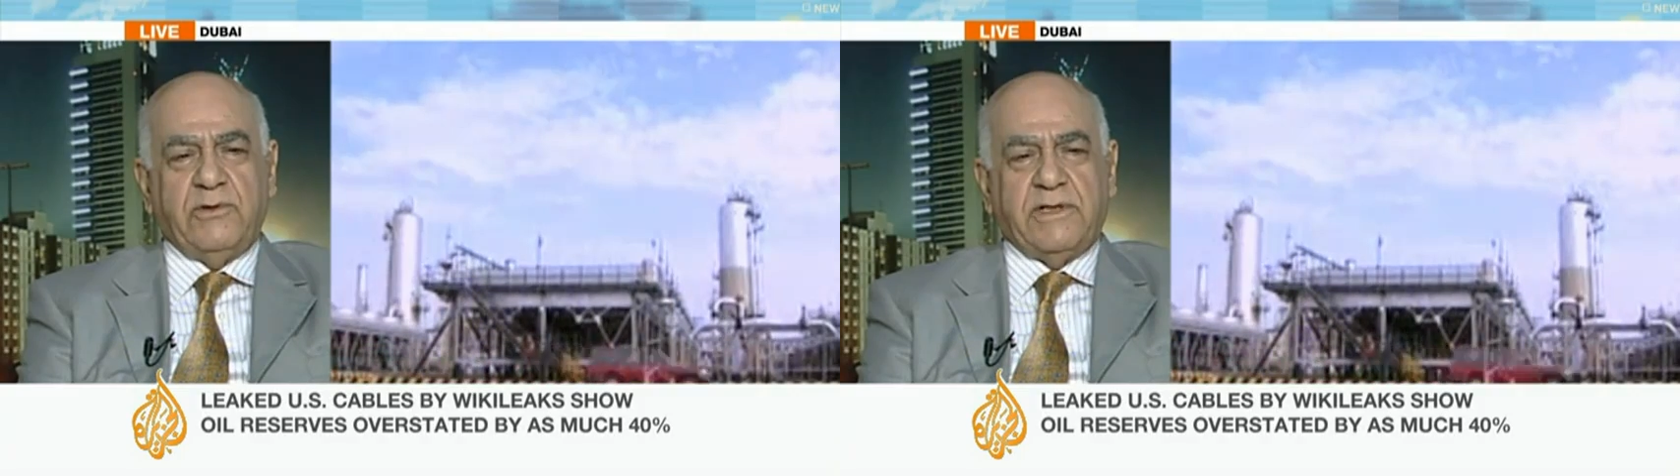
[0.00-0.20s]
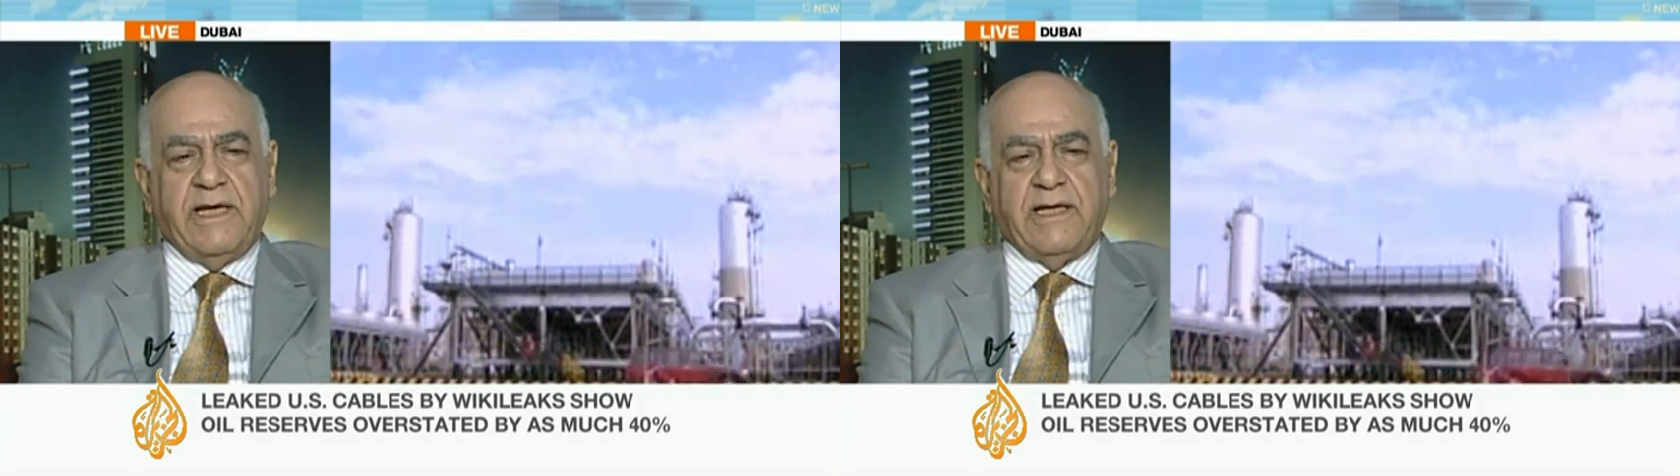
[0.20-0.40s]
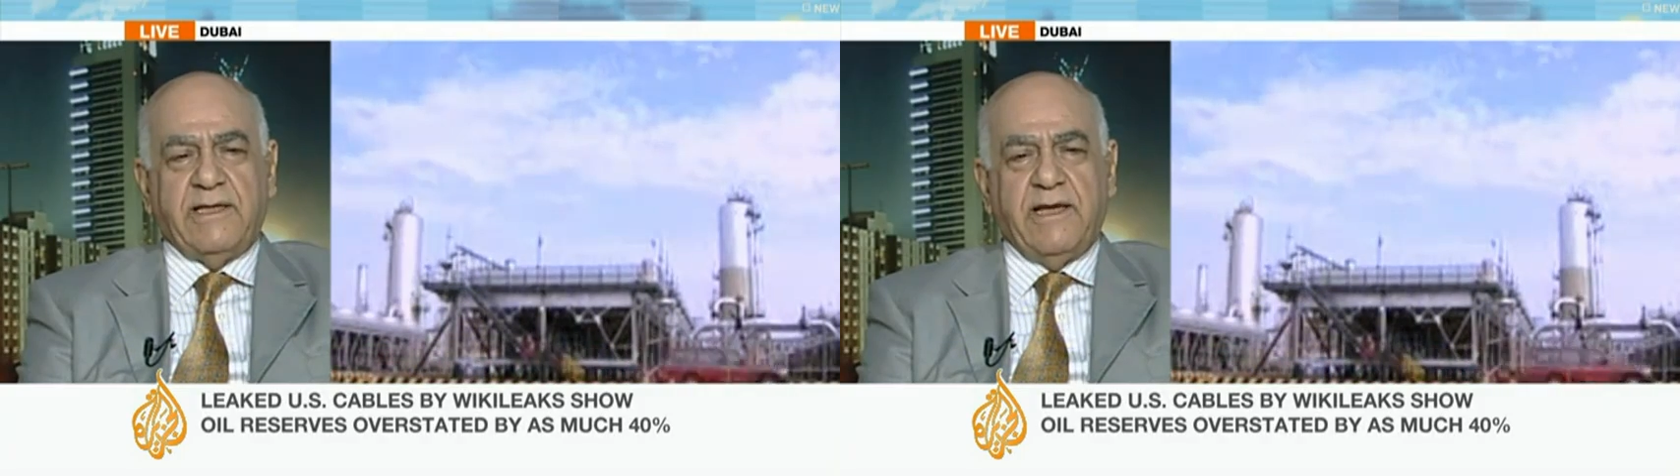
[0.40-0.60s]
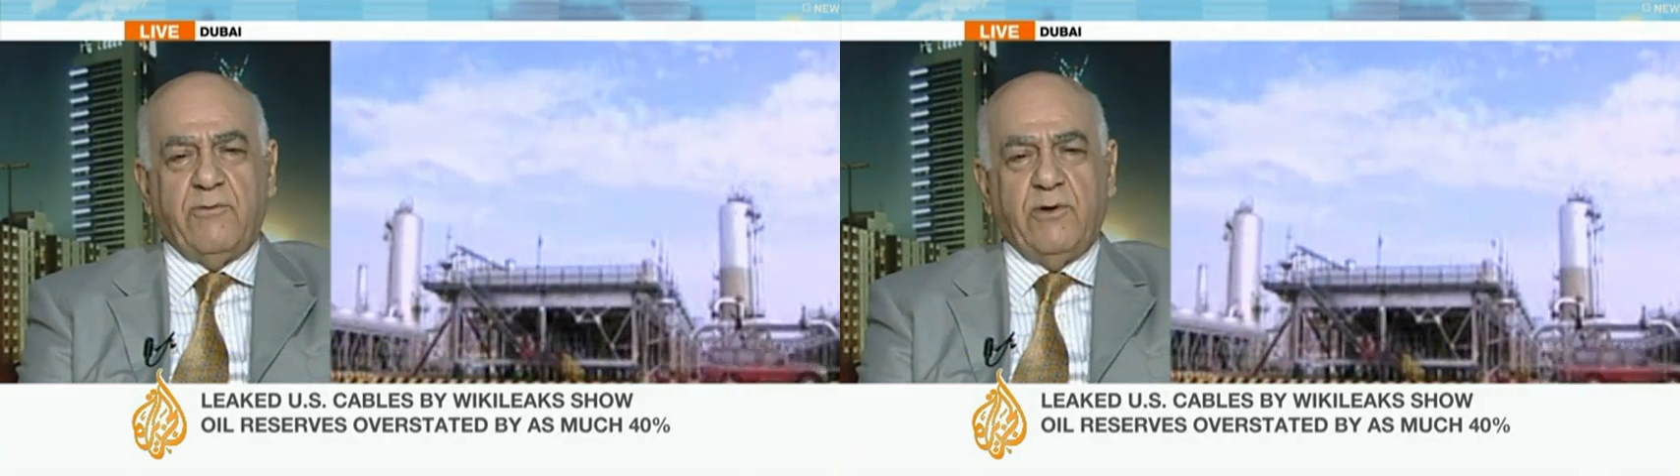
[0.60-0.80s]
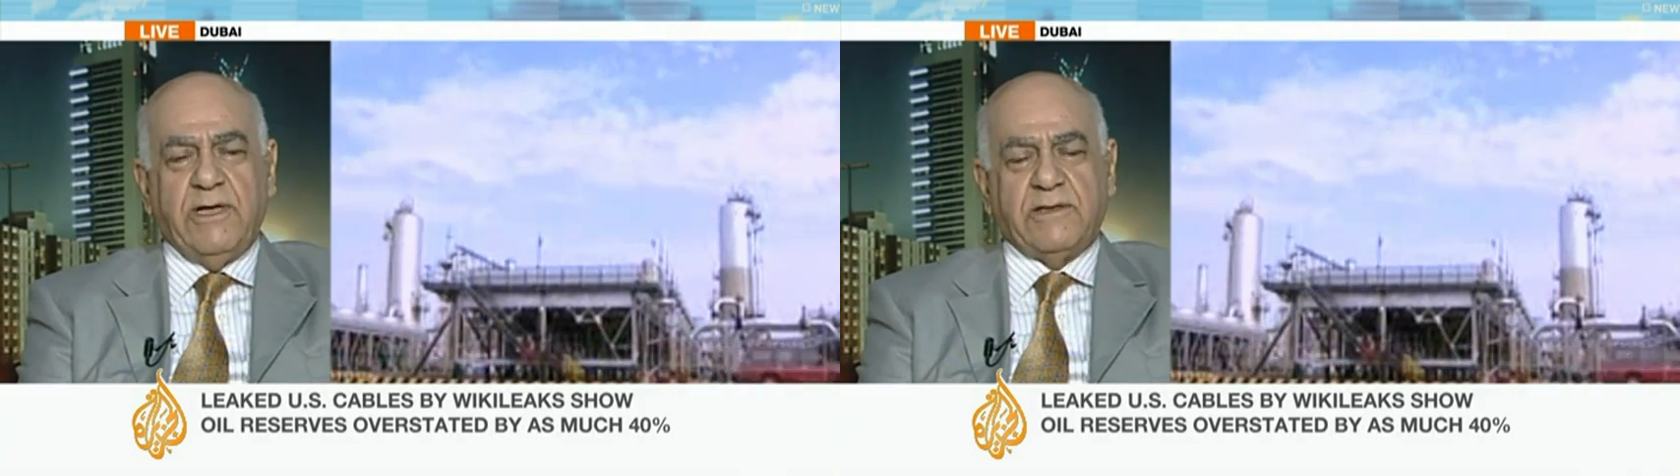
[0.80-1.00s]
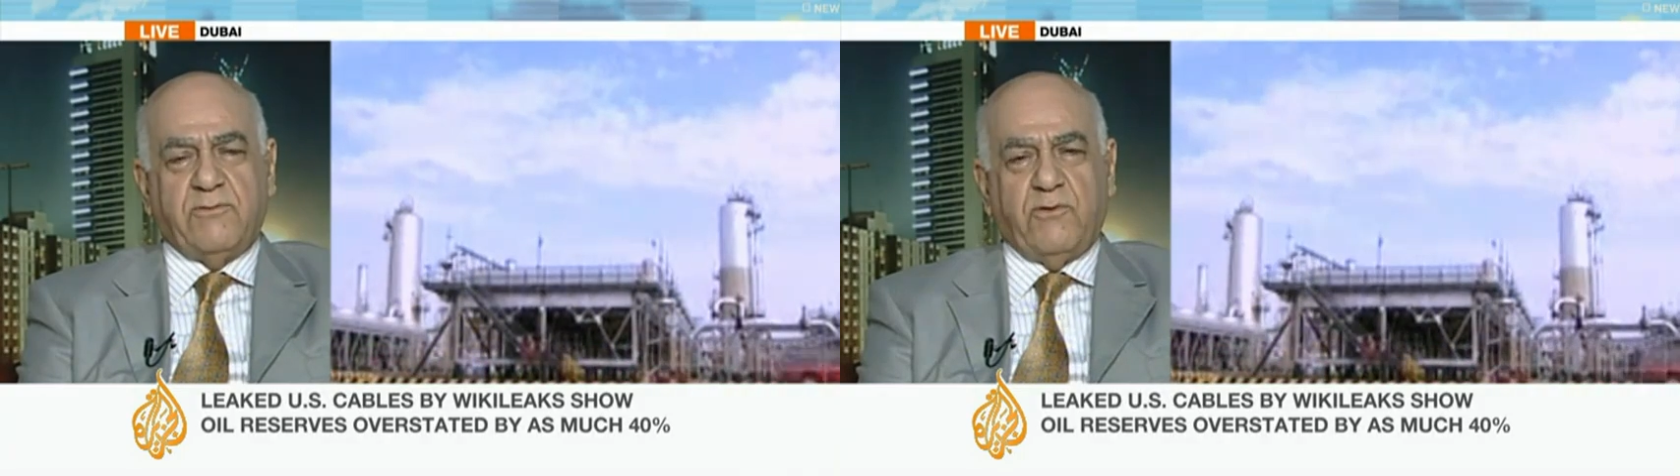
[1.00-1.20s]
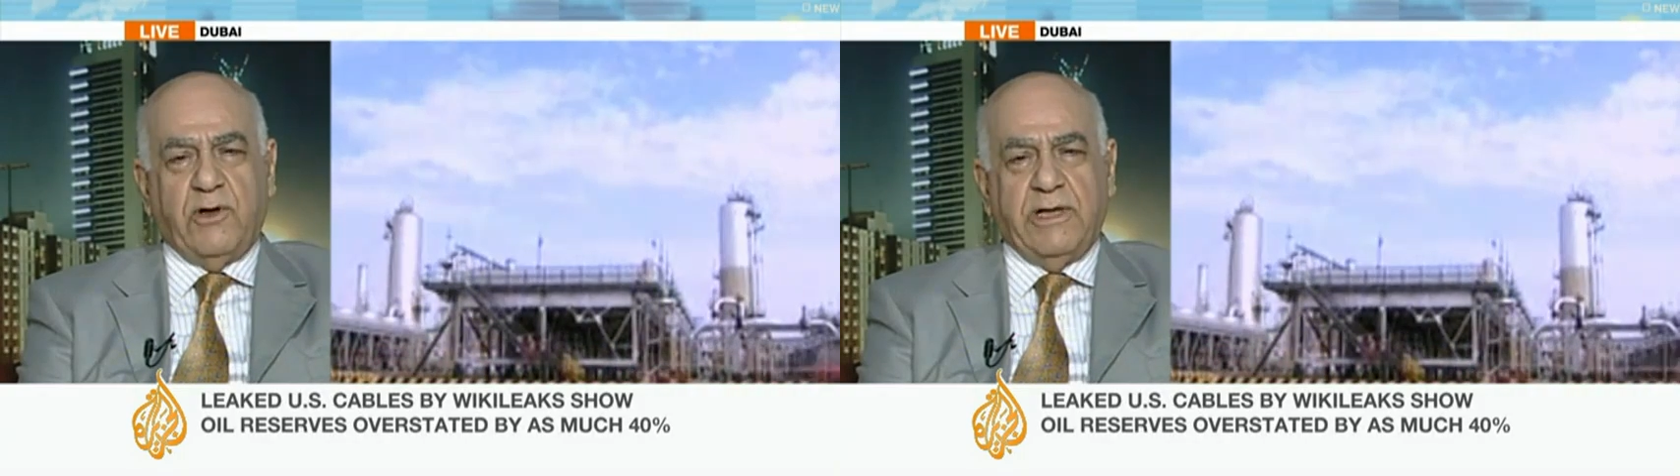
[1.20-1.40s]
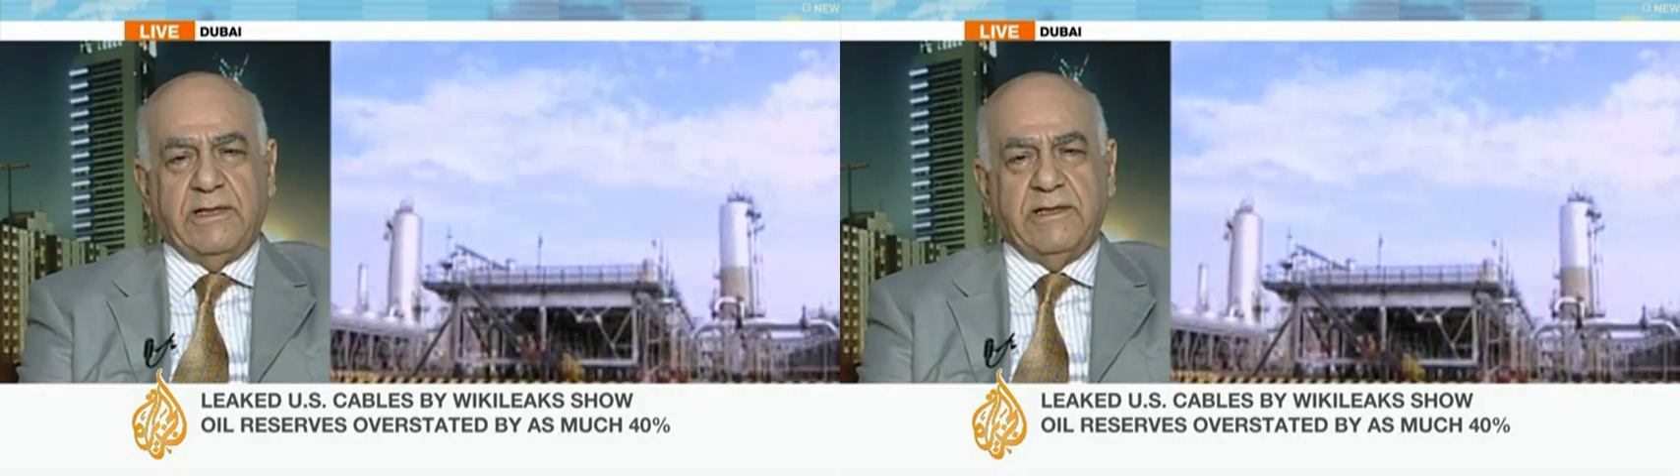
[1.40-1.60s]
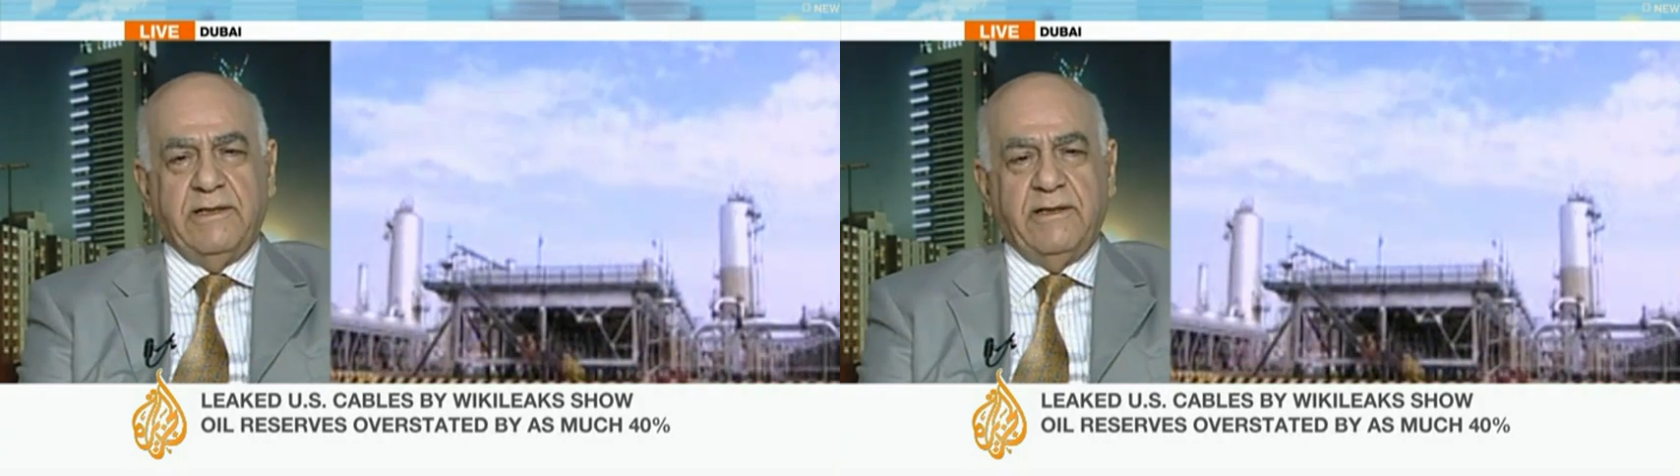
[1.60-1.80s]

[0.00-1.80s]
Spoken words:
take their word for it.